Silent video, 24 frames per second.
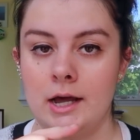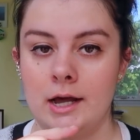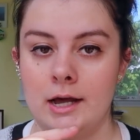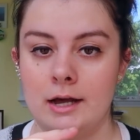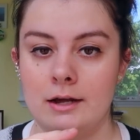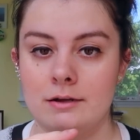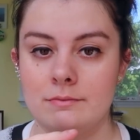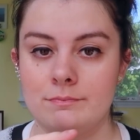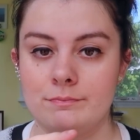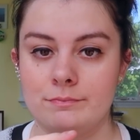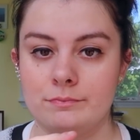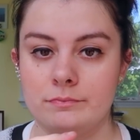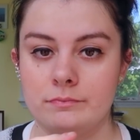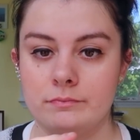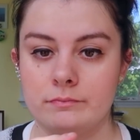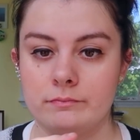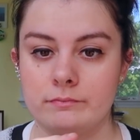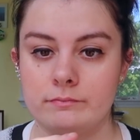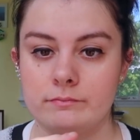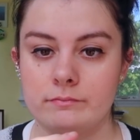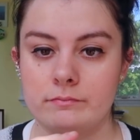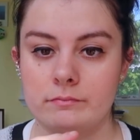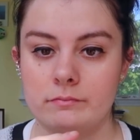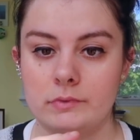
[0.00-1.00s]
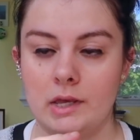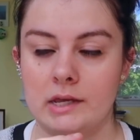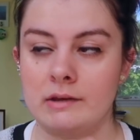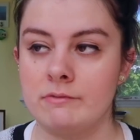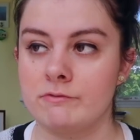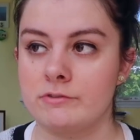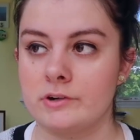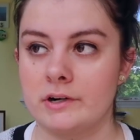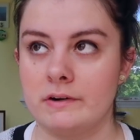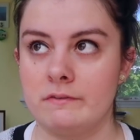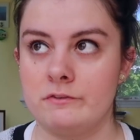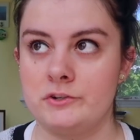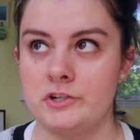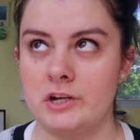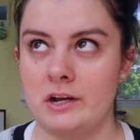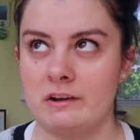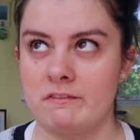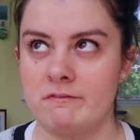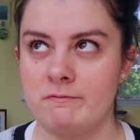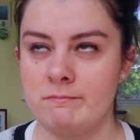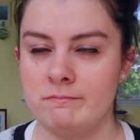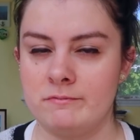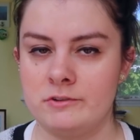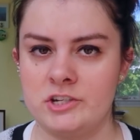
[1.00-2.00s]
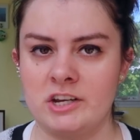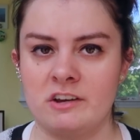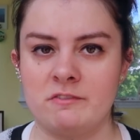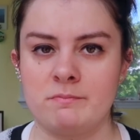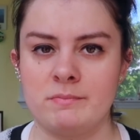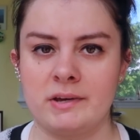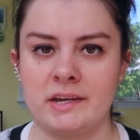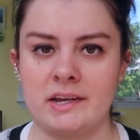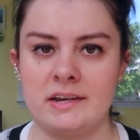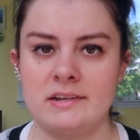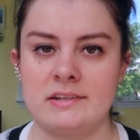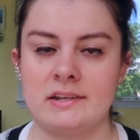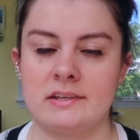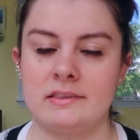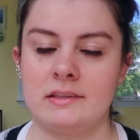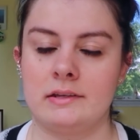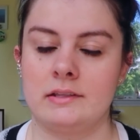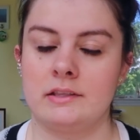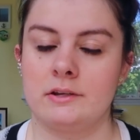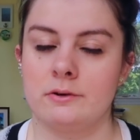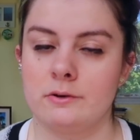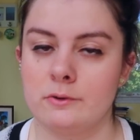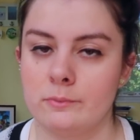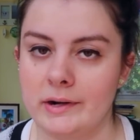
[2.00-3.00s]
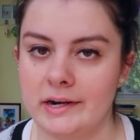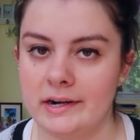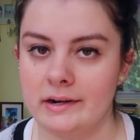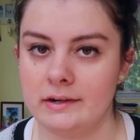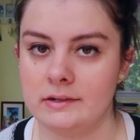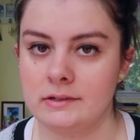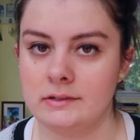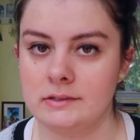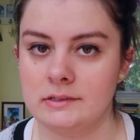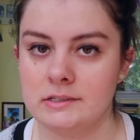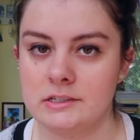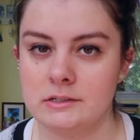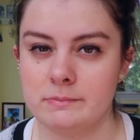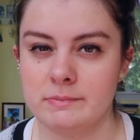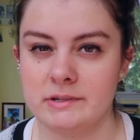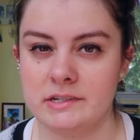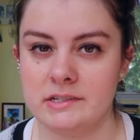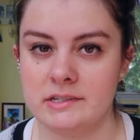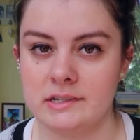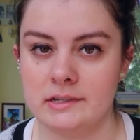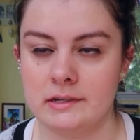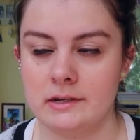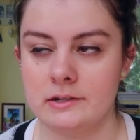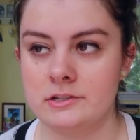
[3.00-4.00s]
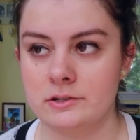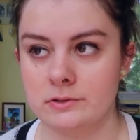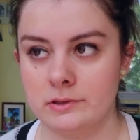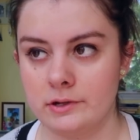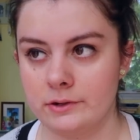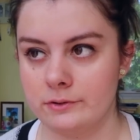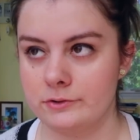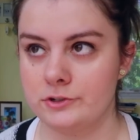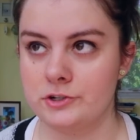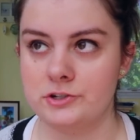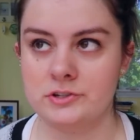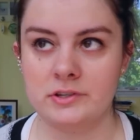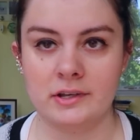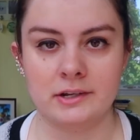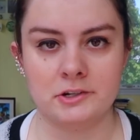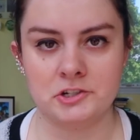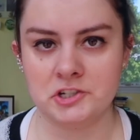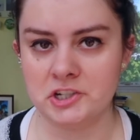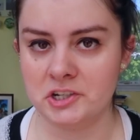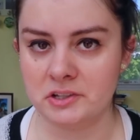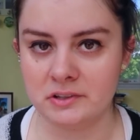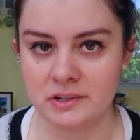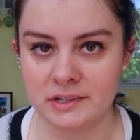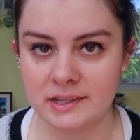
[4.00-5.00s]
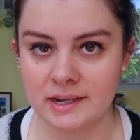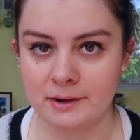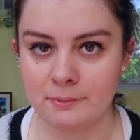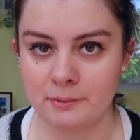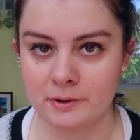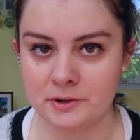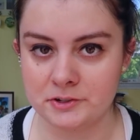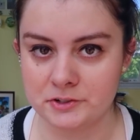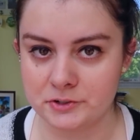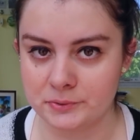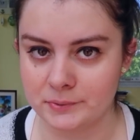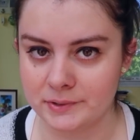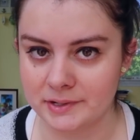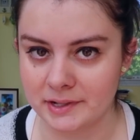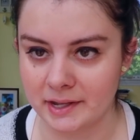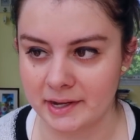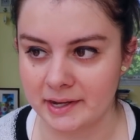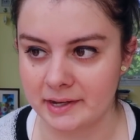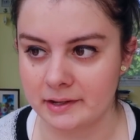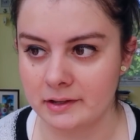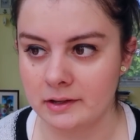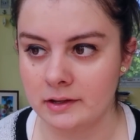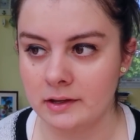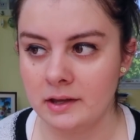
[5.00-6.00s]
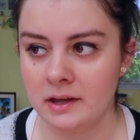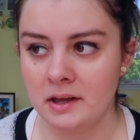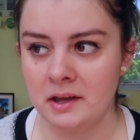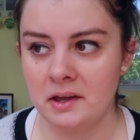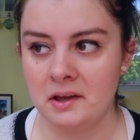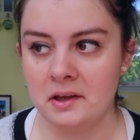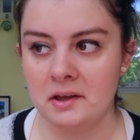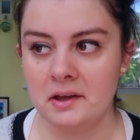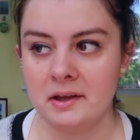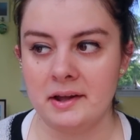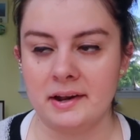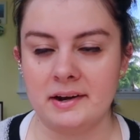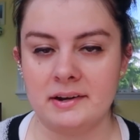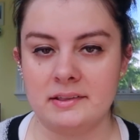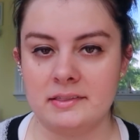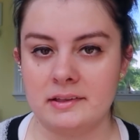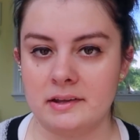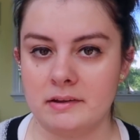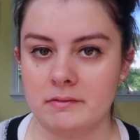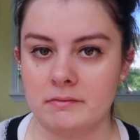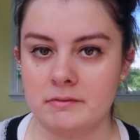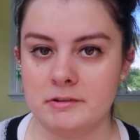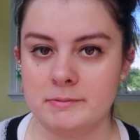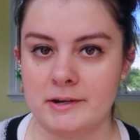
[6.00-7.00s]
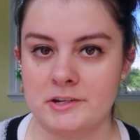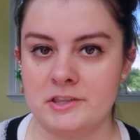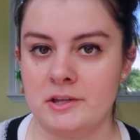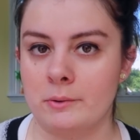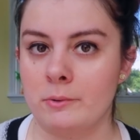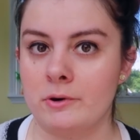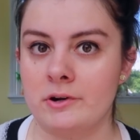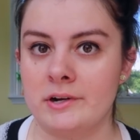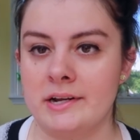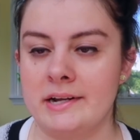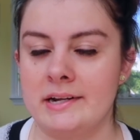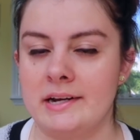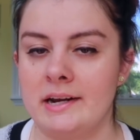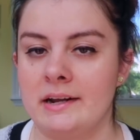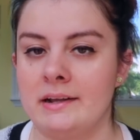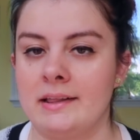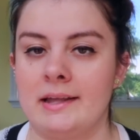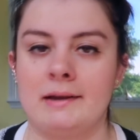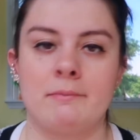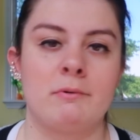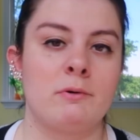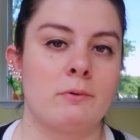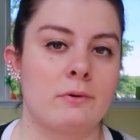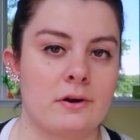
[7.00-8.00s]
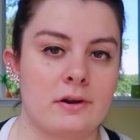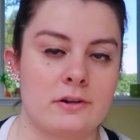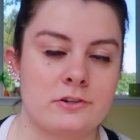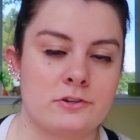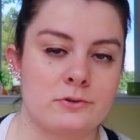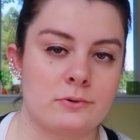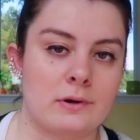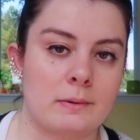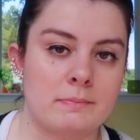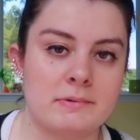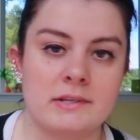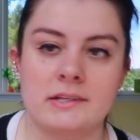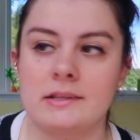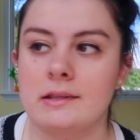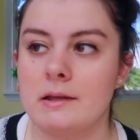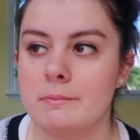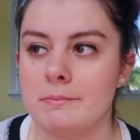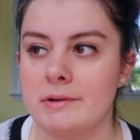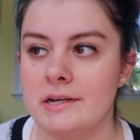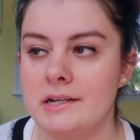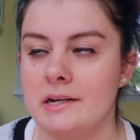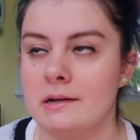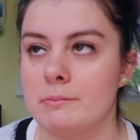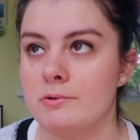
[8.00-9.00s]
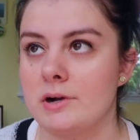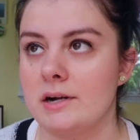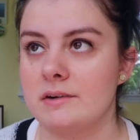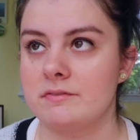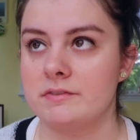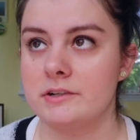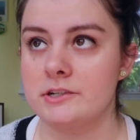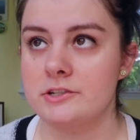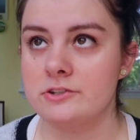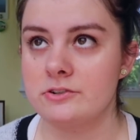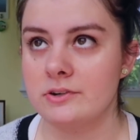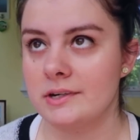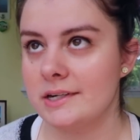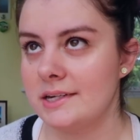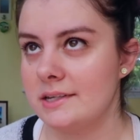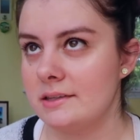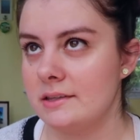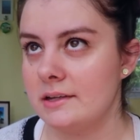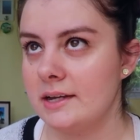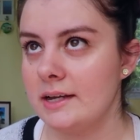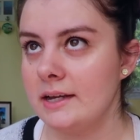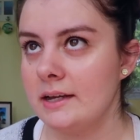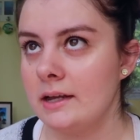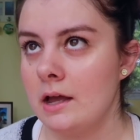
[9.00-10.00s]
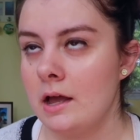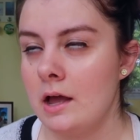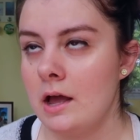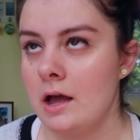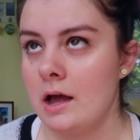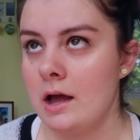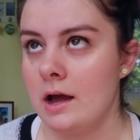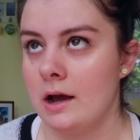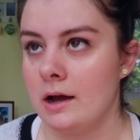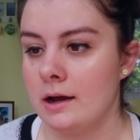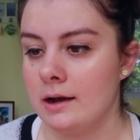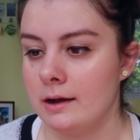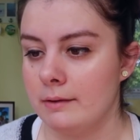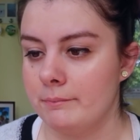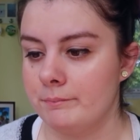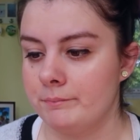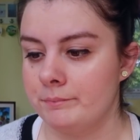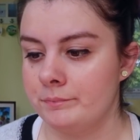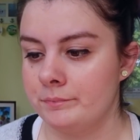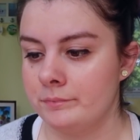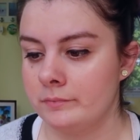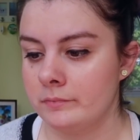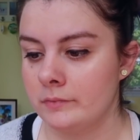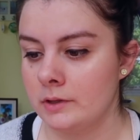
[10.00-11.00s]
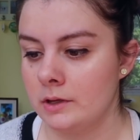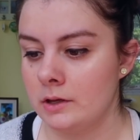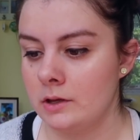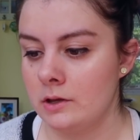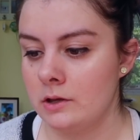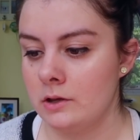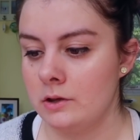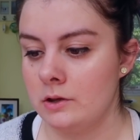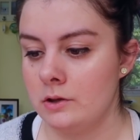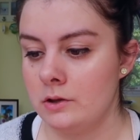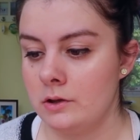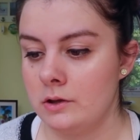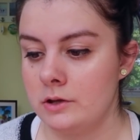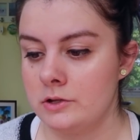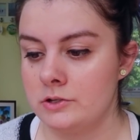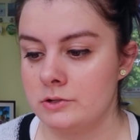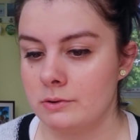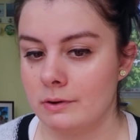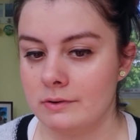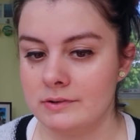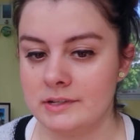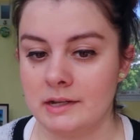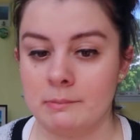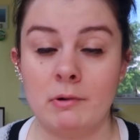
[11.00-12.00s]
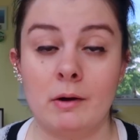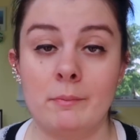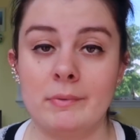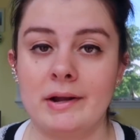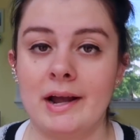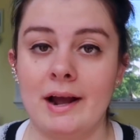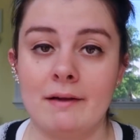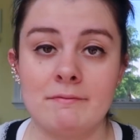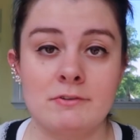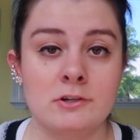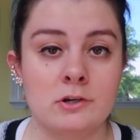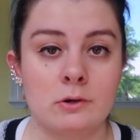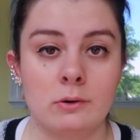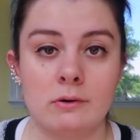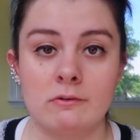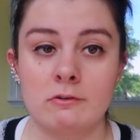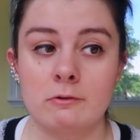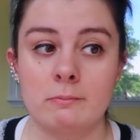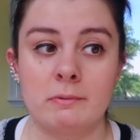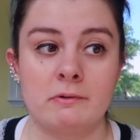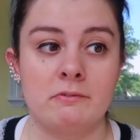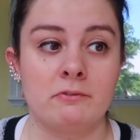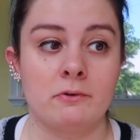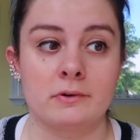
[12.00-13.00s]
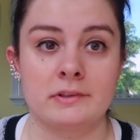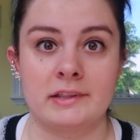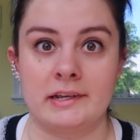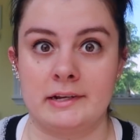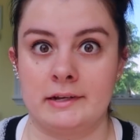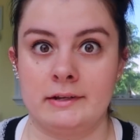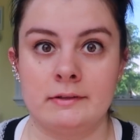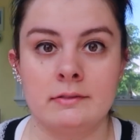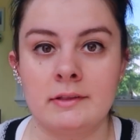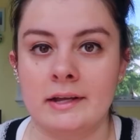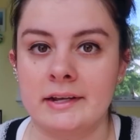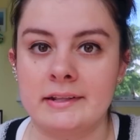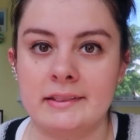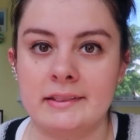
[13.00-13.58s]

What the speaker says: in front of Chef Mickey's. I think they were waiting to be seated, so they were just like chilling. They weren't doing like anything special. They weren't eating, like we weren't interrupting them eating breakfast or anything. So I was like, Mom, we have to go over before they